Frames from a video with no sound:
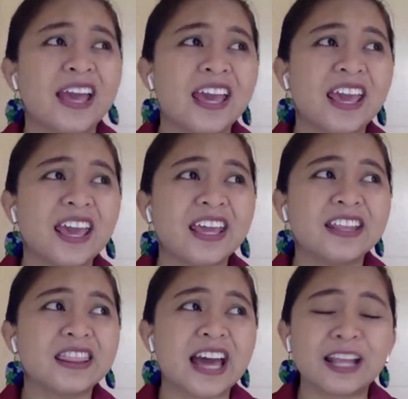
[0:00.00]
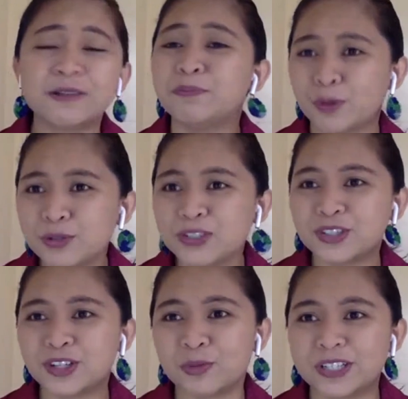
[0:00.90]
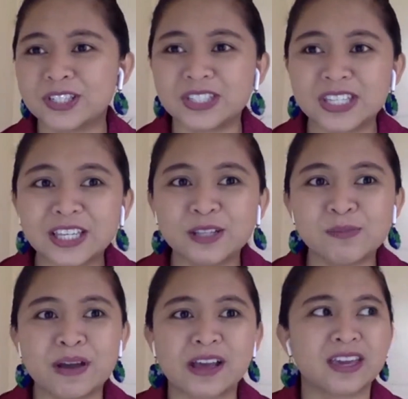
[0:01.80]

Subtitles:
And that poster was seen by